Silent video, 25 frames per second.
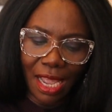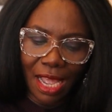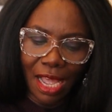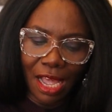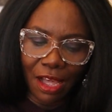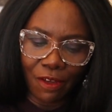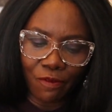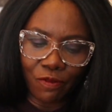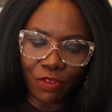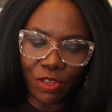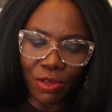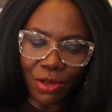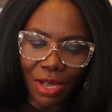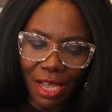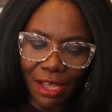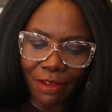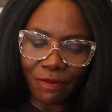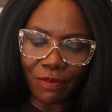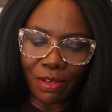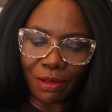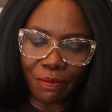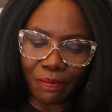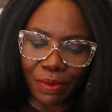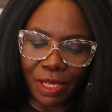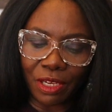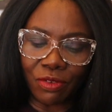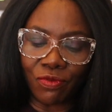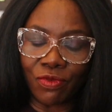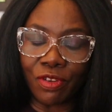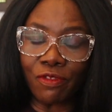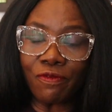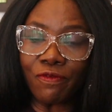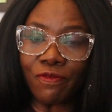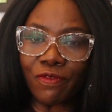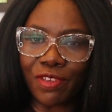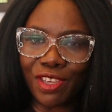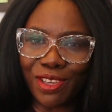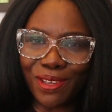Have you ever been
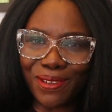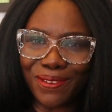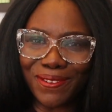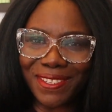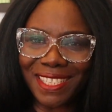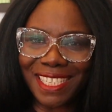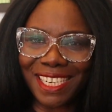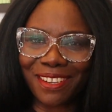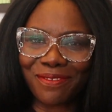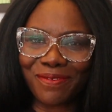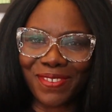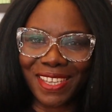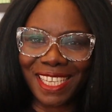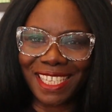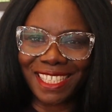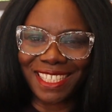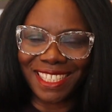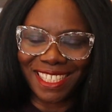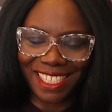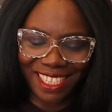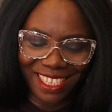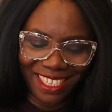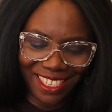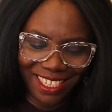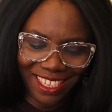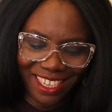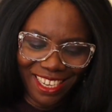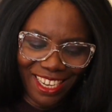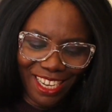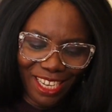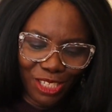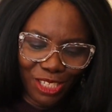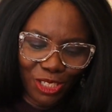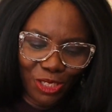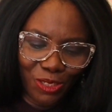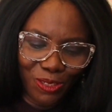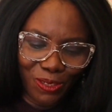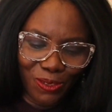refused a visa
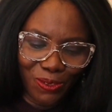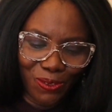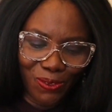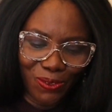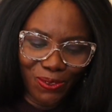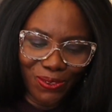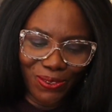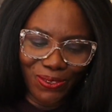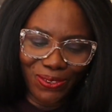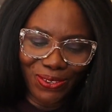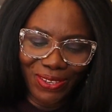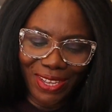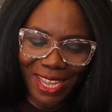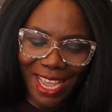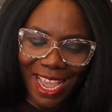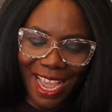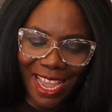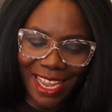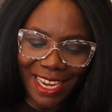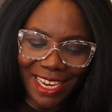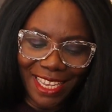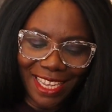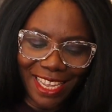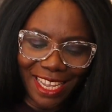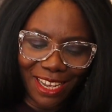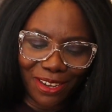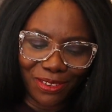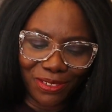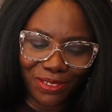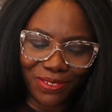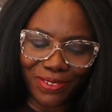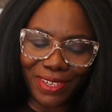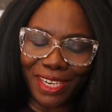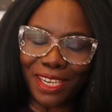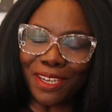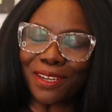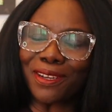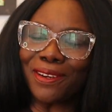to any
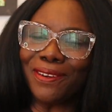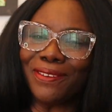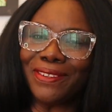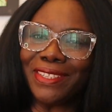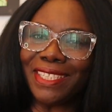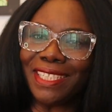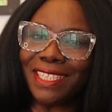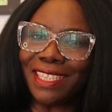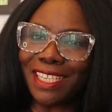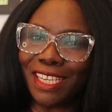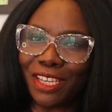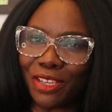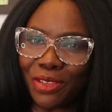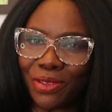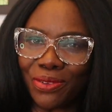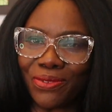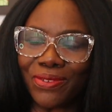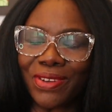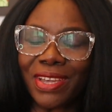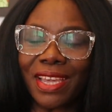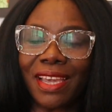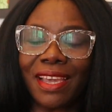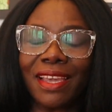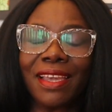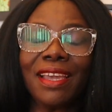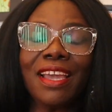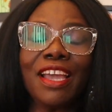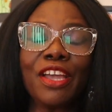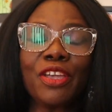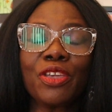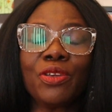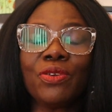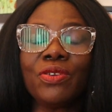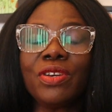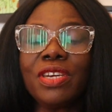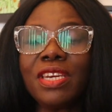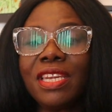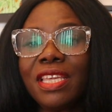country, including the UK?
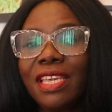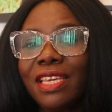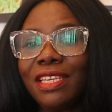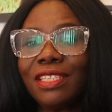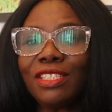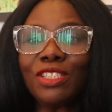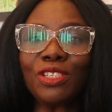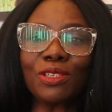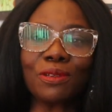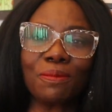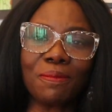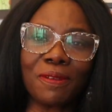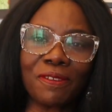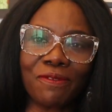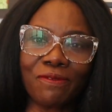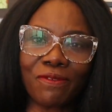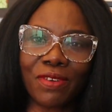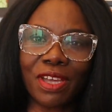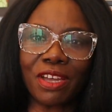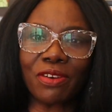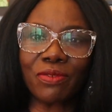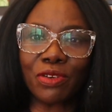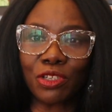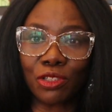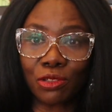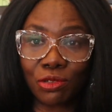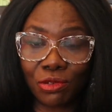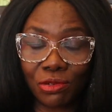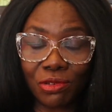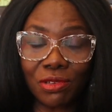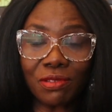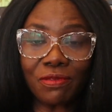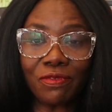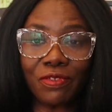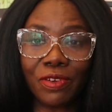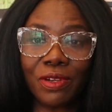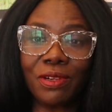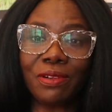You need to be very
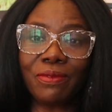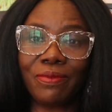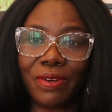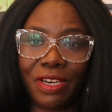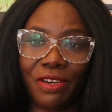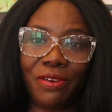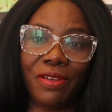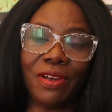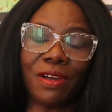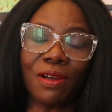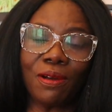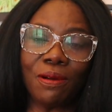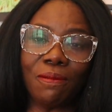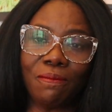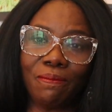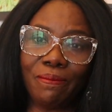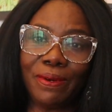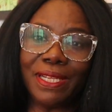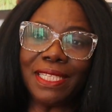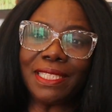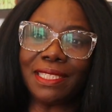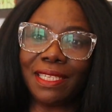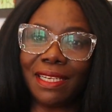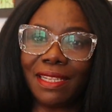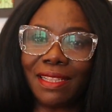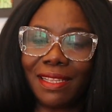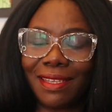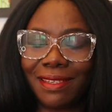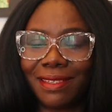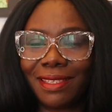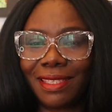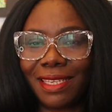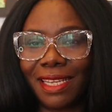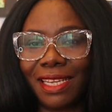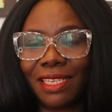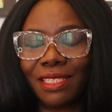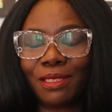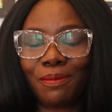truthful when you are completing these
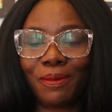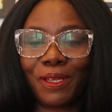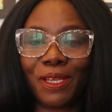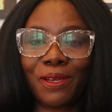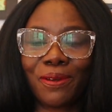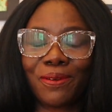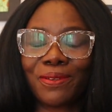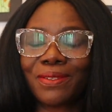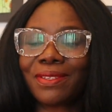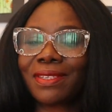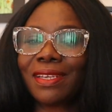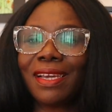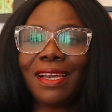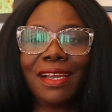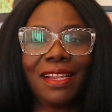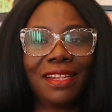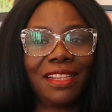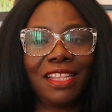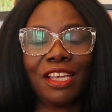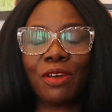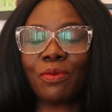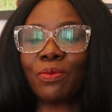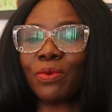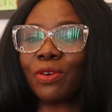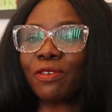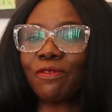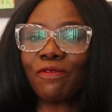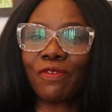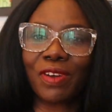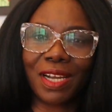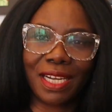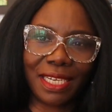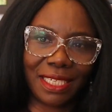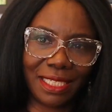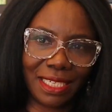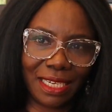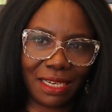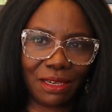things because they would
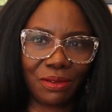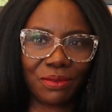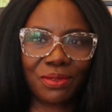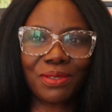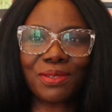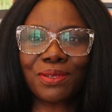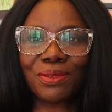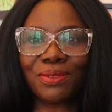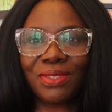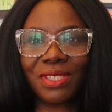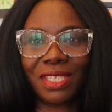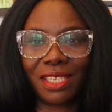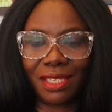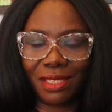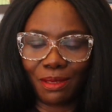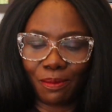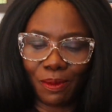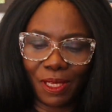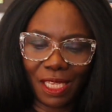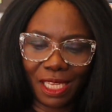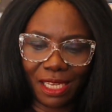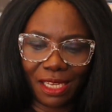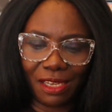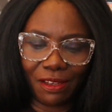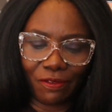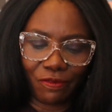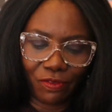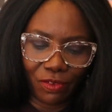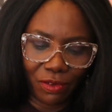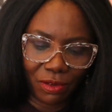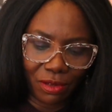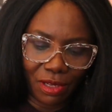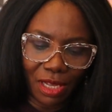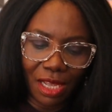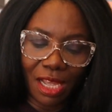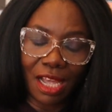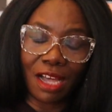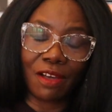find out. So just be
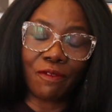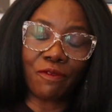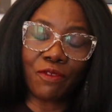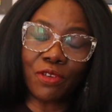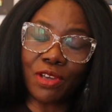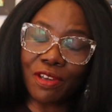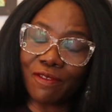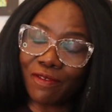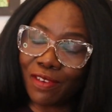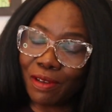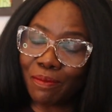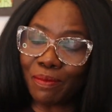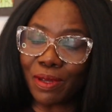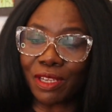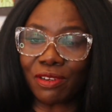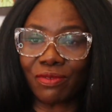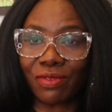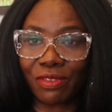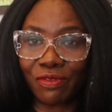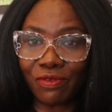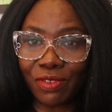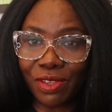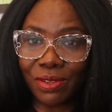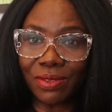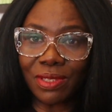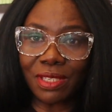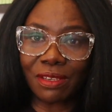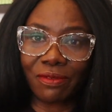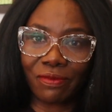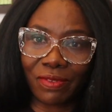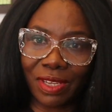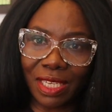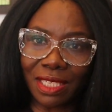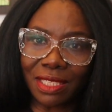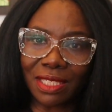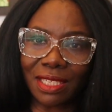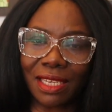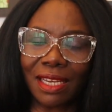careful. Have you ever been refused a
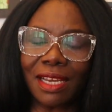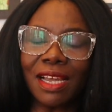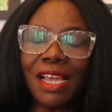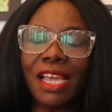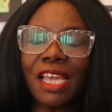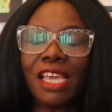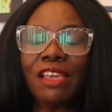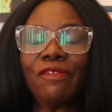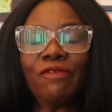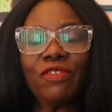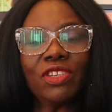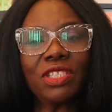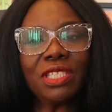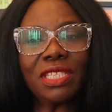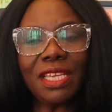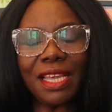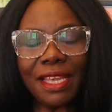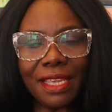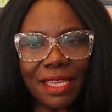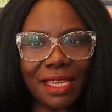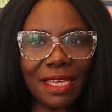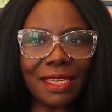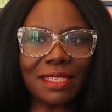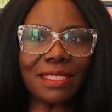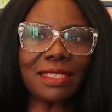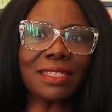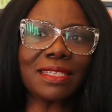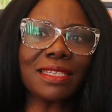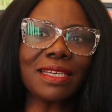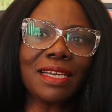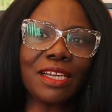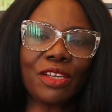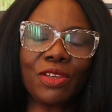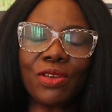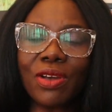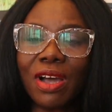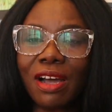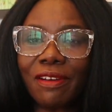visa? If you say yes,
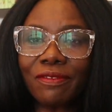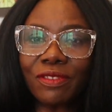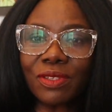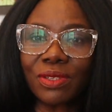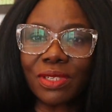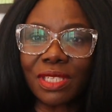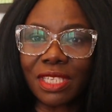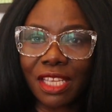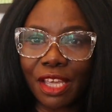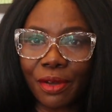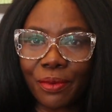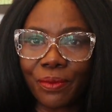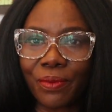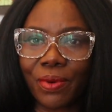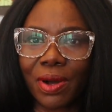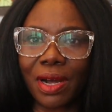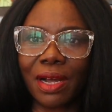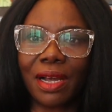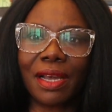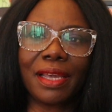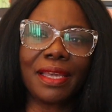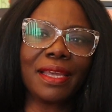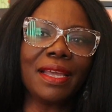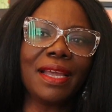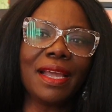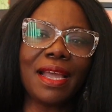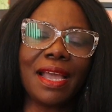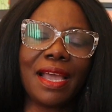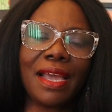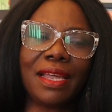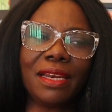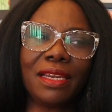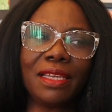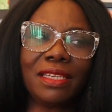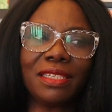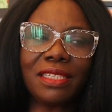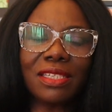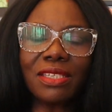you have to say why.
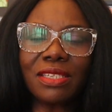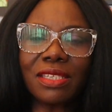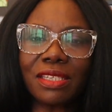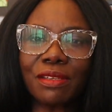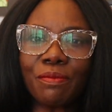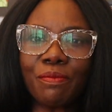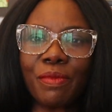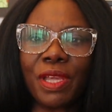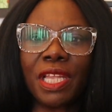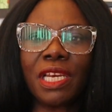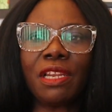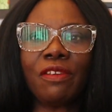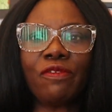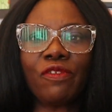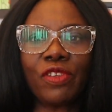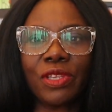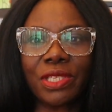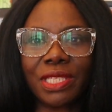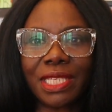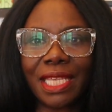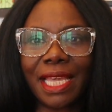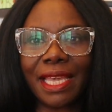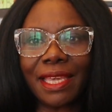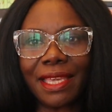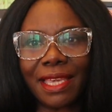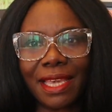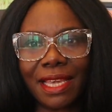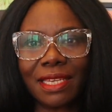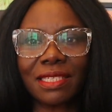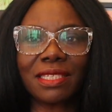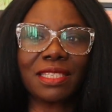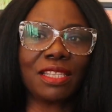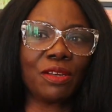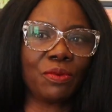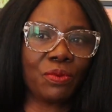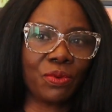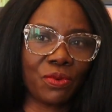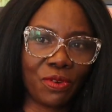And it doesn't mean if you say yes,
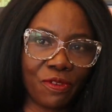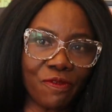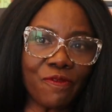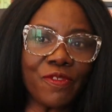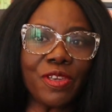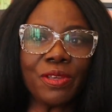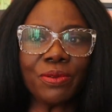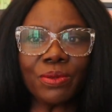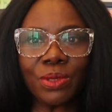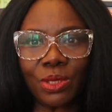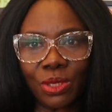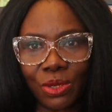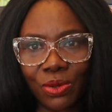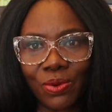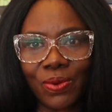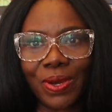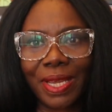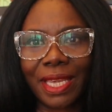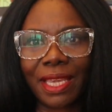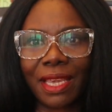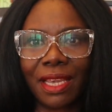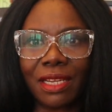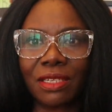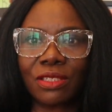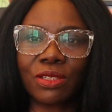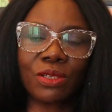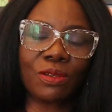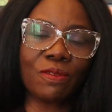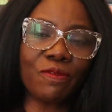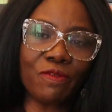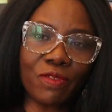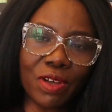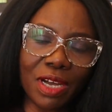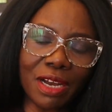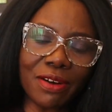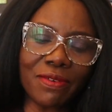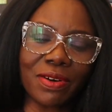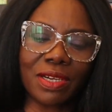they will refuse you again. So
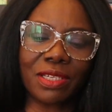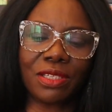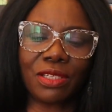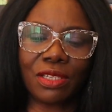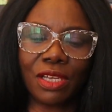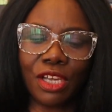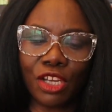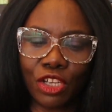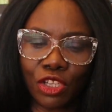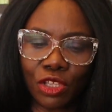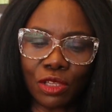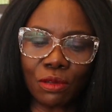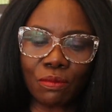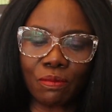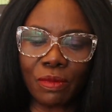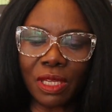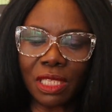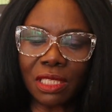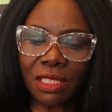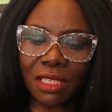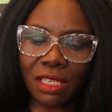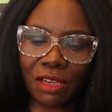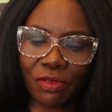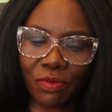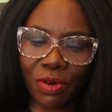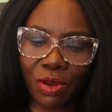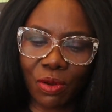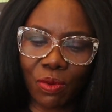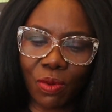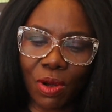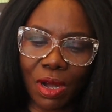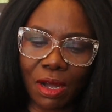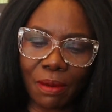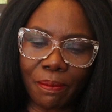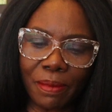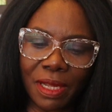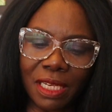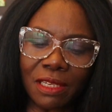far as you meet the
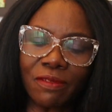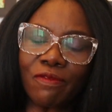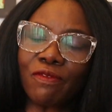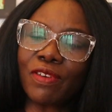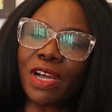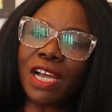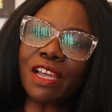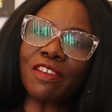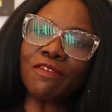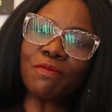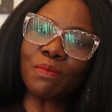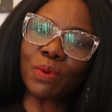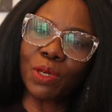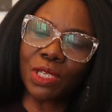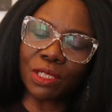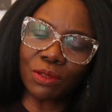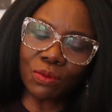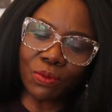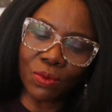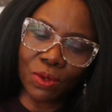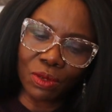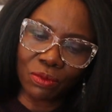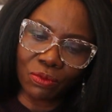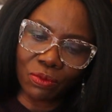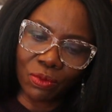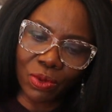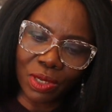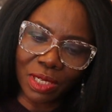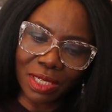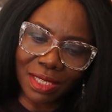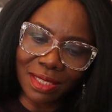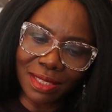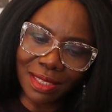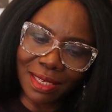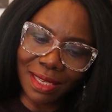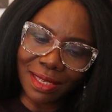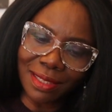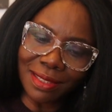requirement. 5.11,
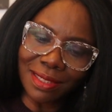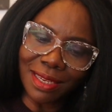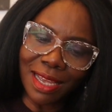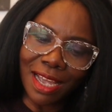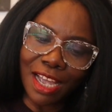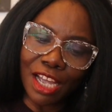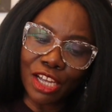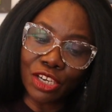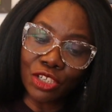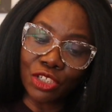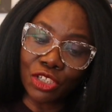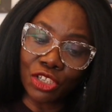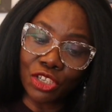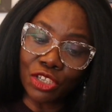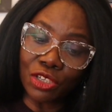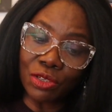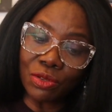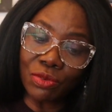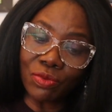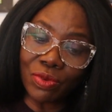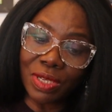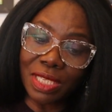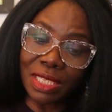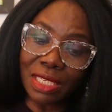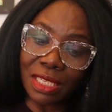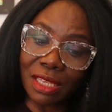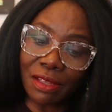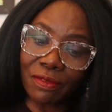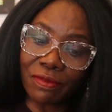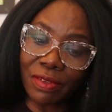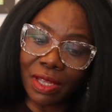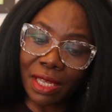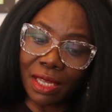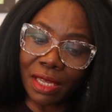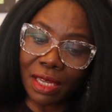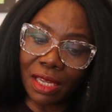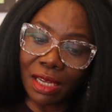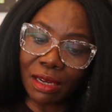it says, do you receive
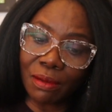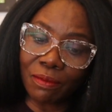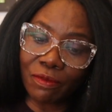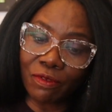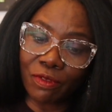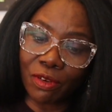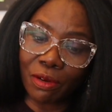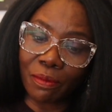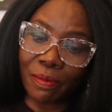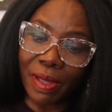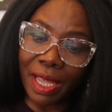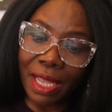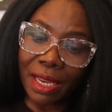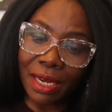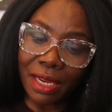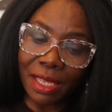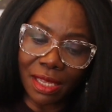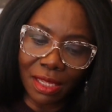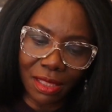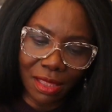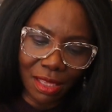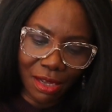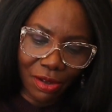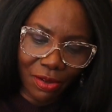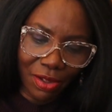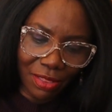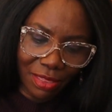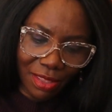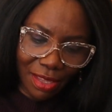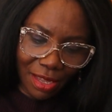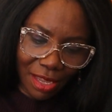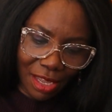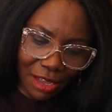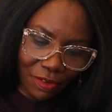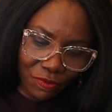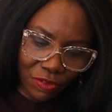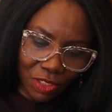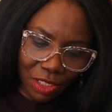income from any other? I
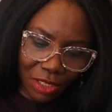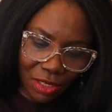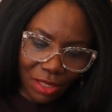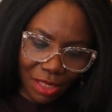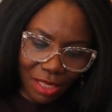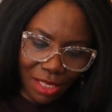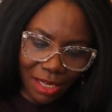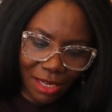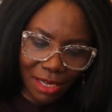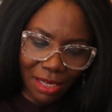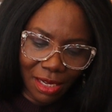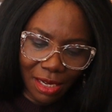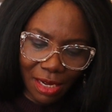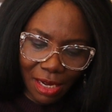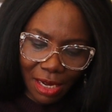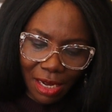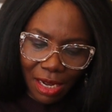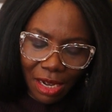think I've done that.